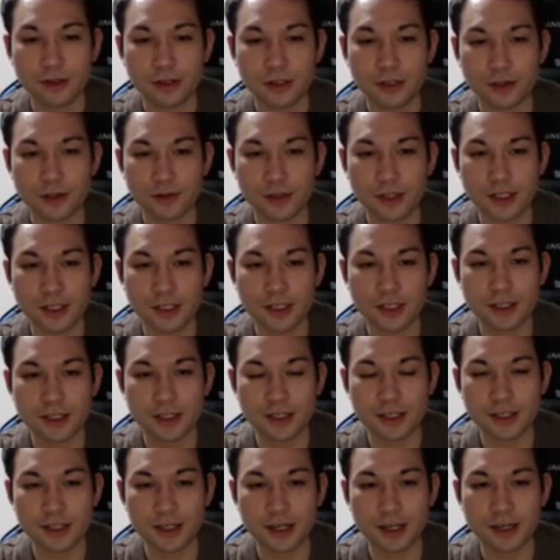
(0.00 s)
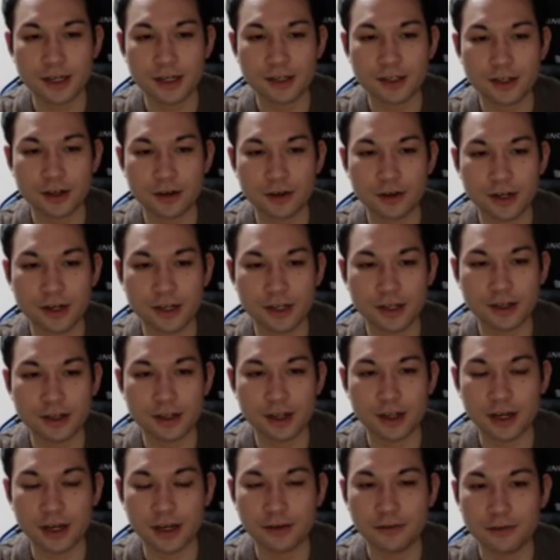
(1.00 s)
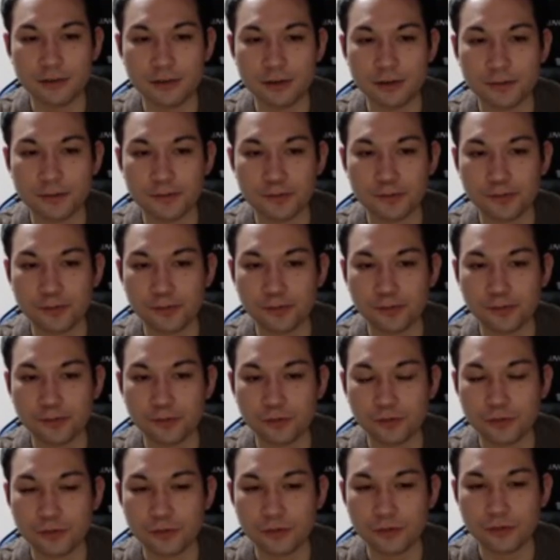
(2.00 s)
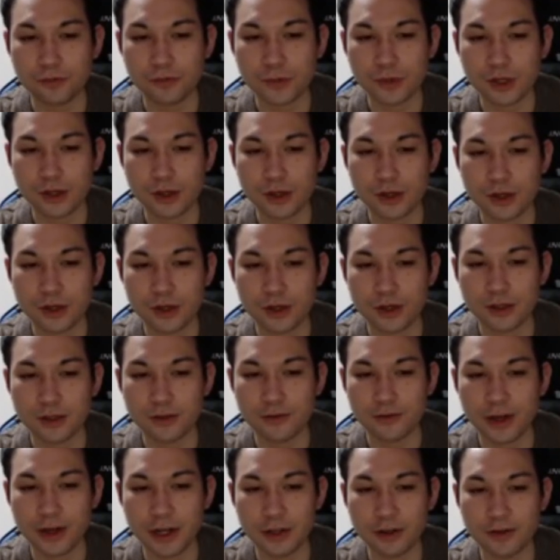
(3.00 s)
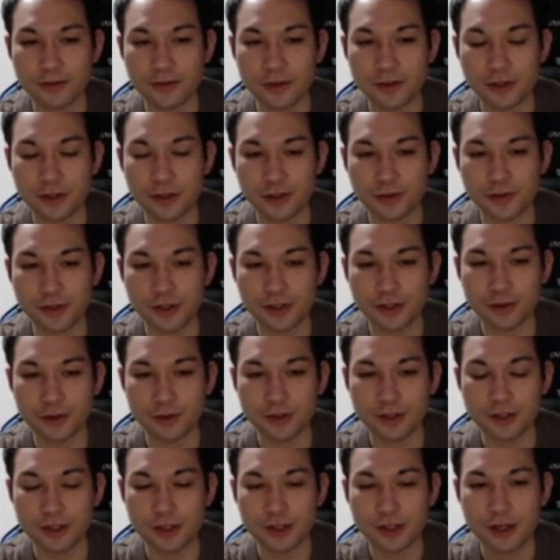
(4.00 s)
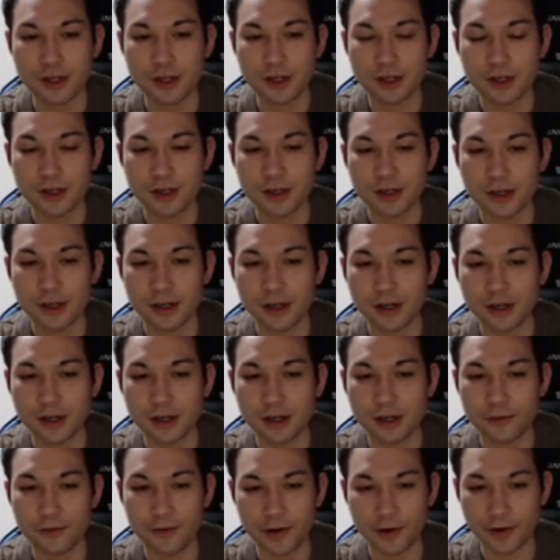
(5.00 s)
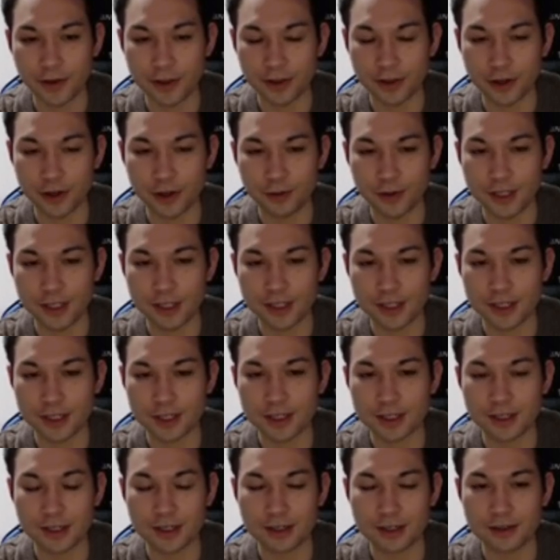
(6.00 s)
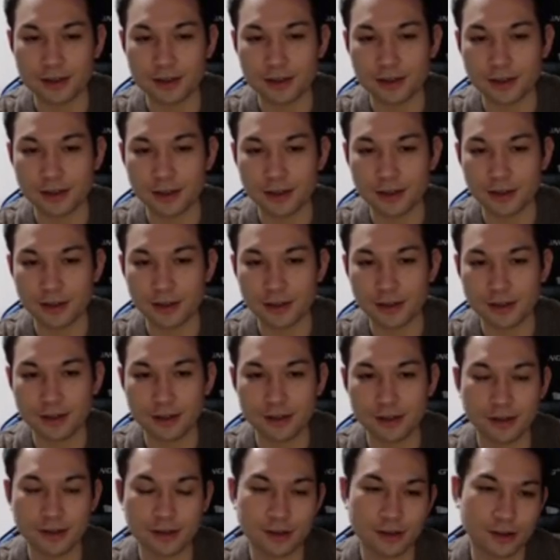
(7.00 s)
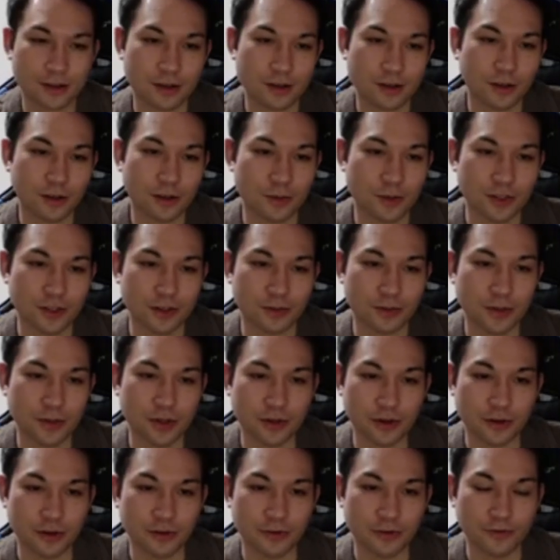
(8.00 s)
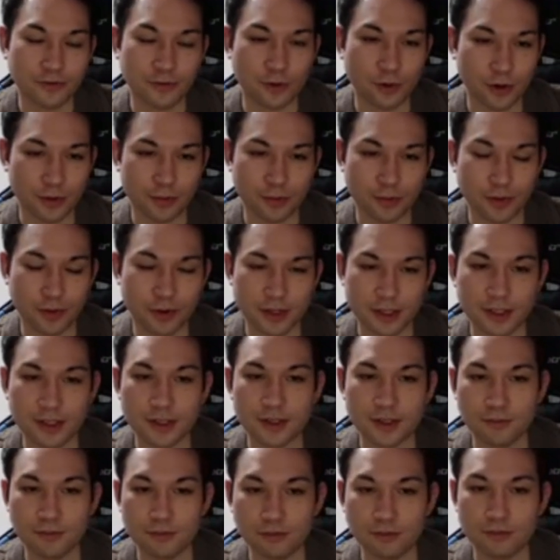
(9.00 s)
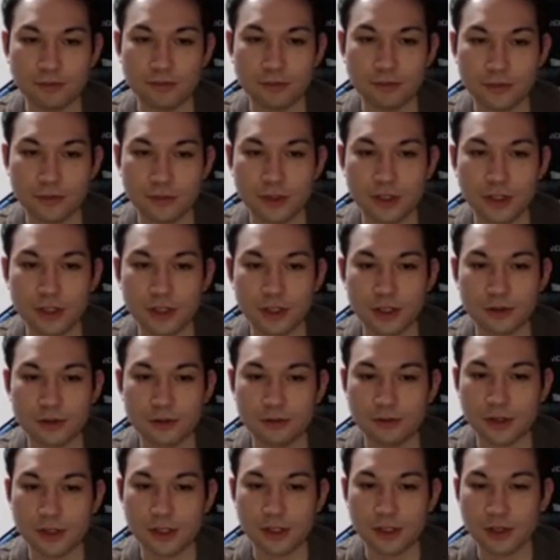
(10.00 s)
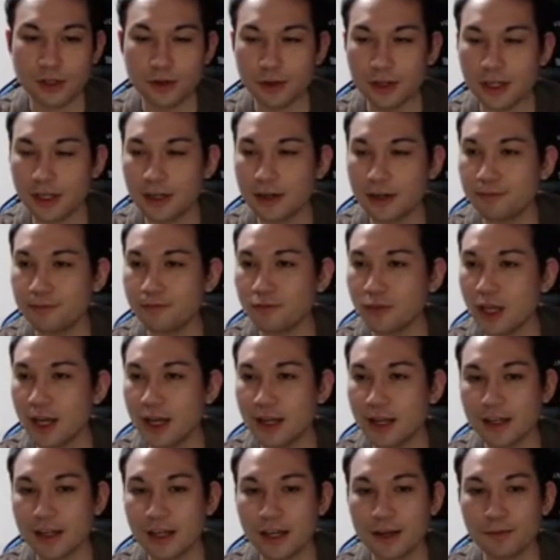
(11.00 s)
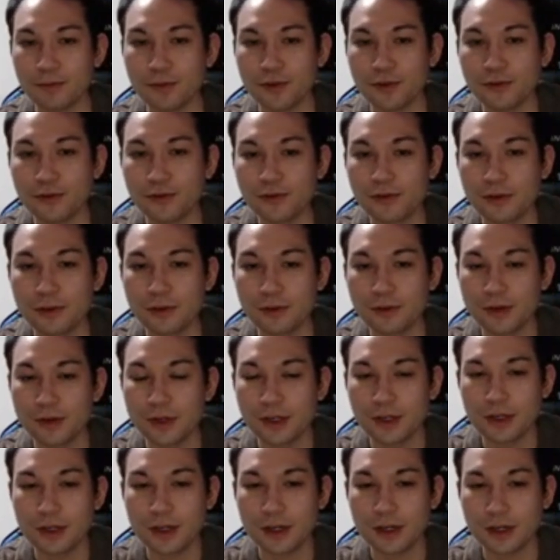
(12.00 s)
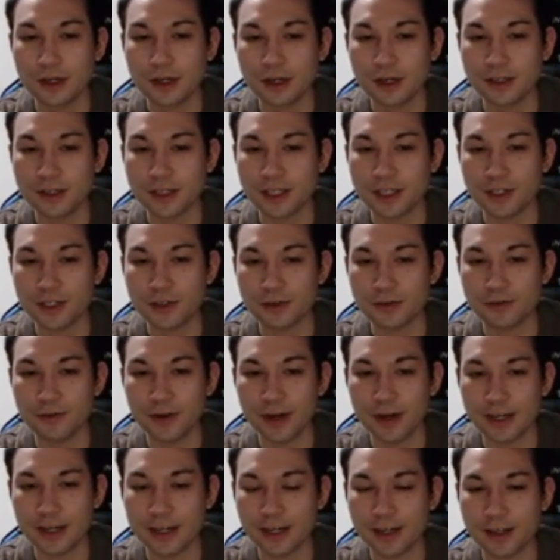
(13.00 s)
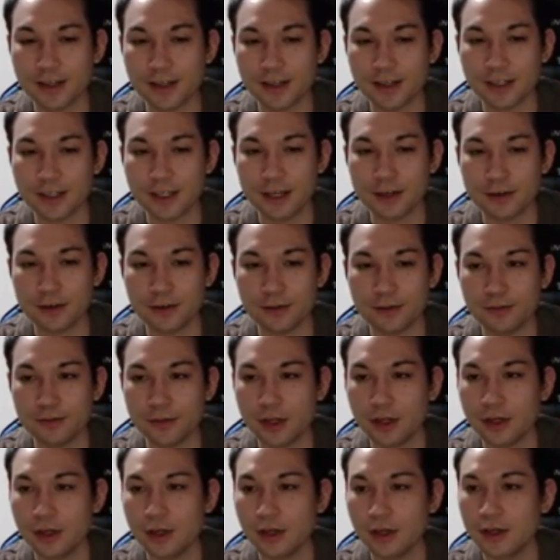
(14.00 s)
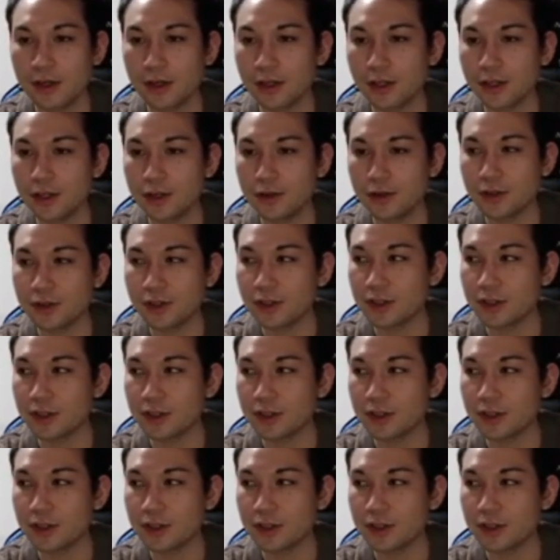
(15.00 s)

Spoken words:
So since this side is already alive, the value of the two stones are very low. It's just almost a pure 4 points. So it's only a endgame move. Since you're fighting in the center, you